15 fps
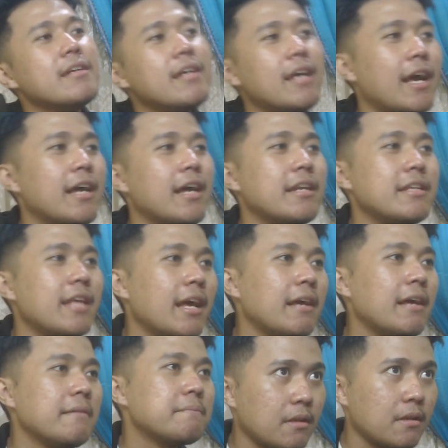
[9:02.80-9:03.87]
And
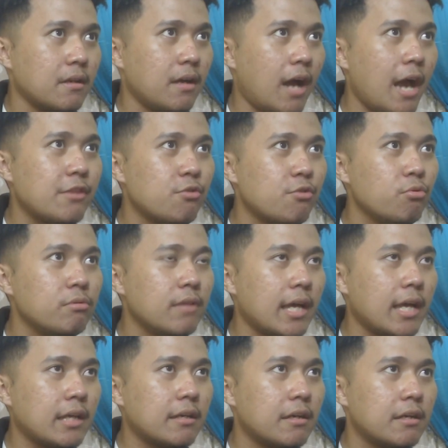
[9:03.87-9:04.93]
yeah, I do
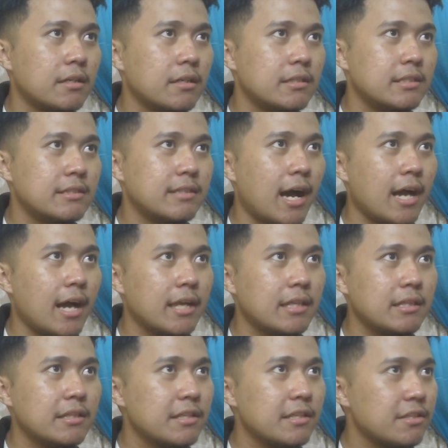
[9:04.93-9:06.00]
like her
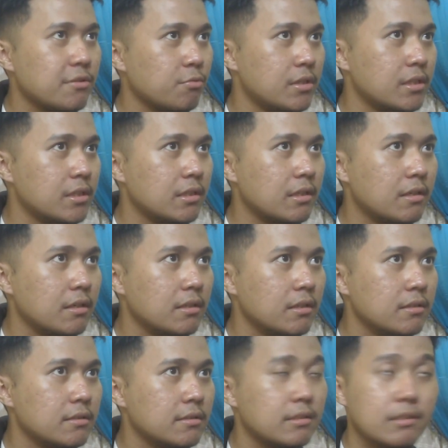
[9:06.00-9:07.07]
design. This one girl
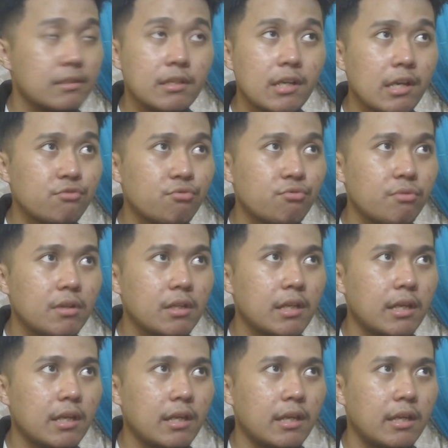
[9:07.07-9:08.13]
is
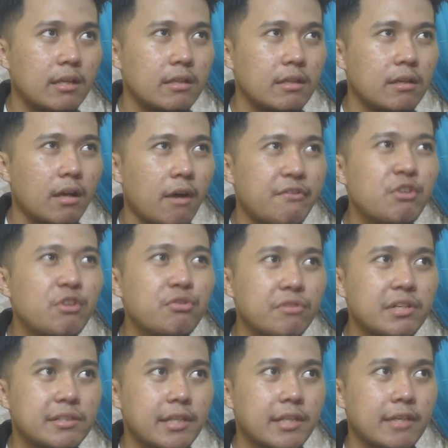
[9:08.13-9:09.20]
really
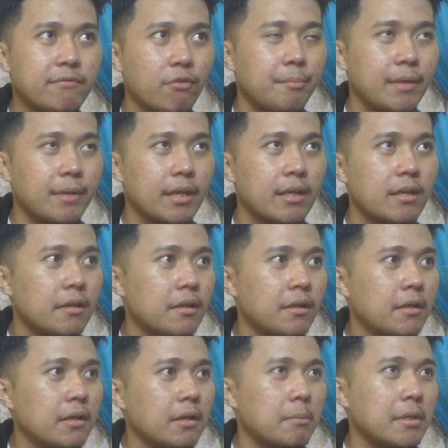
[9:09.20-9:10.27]
futuristic for me.
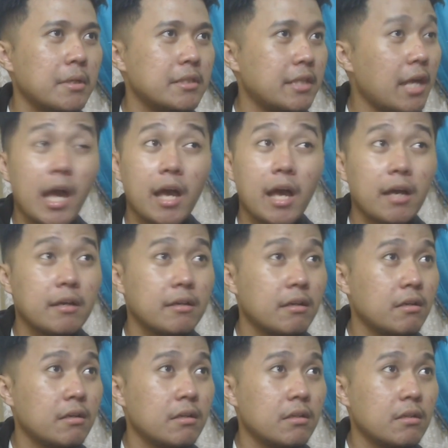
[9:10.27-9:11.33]
But yeah,
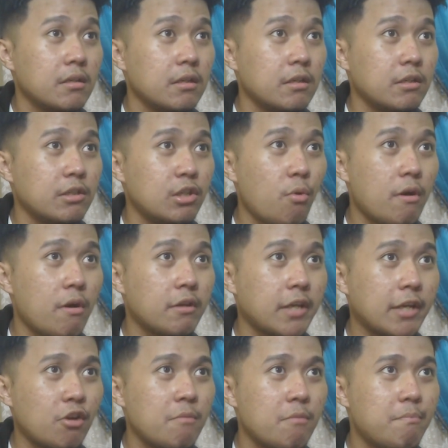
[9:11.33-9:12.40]
no one
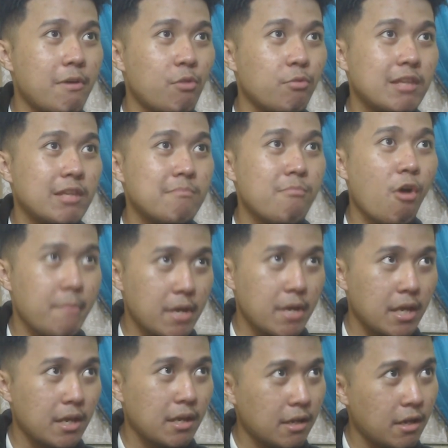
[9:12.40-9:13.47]
can compare with the mommy.